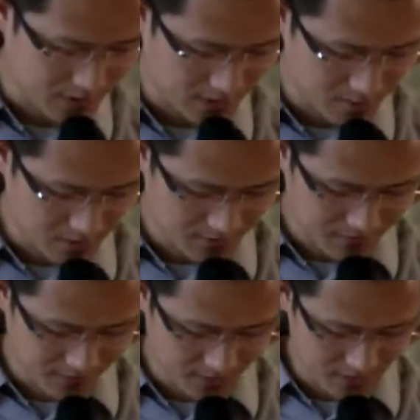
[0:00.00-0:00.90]
some
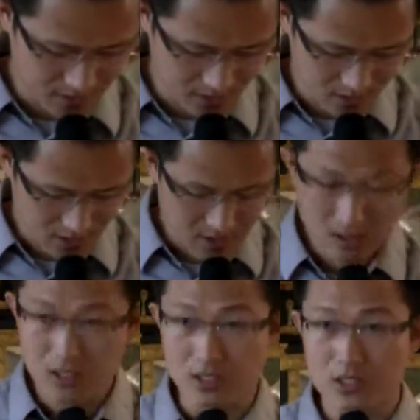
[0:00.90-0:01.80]
of the uh,
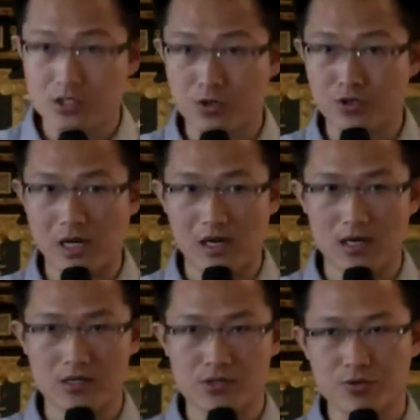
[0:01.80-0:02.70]
social,
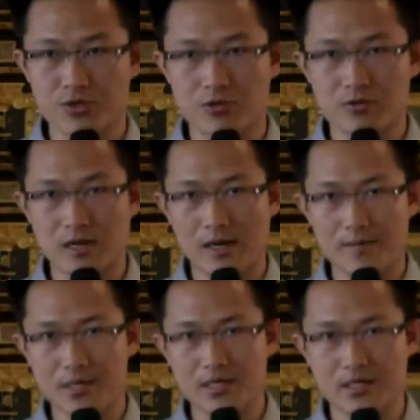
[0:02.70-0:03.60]
uh, social uh,
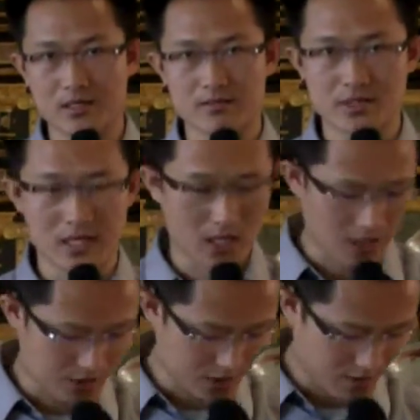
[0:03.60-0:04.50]
media
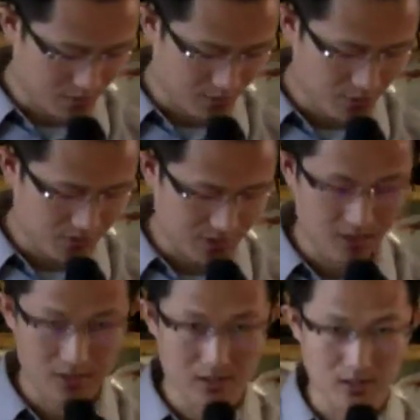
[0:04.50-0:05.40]
technology that we're using
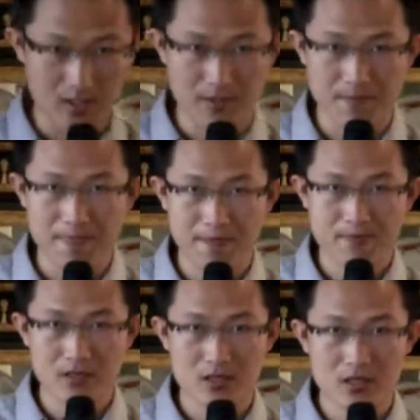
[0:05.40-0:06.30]
in um,
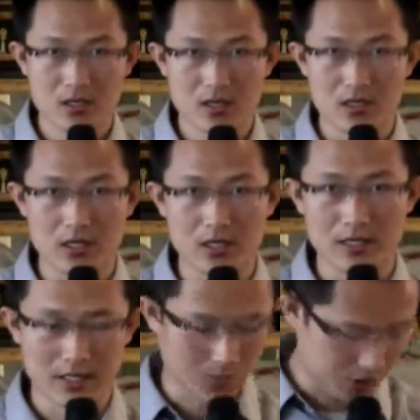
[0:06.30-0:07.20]
uh,
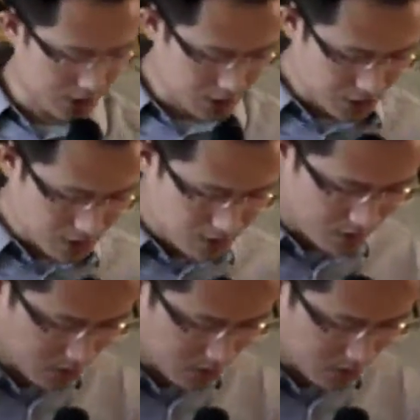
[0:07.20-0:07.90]
language teaching,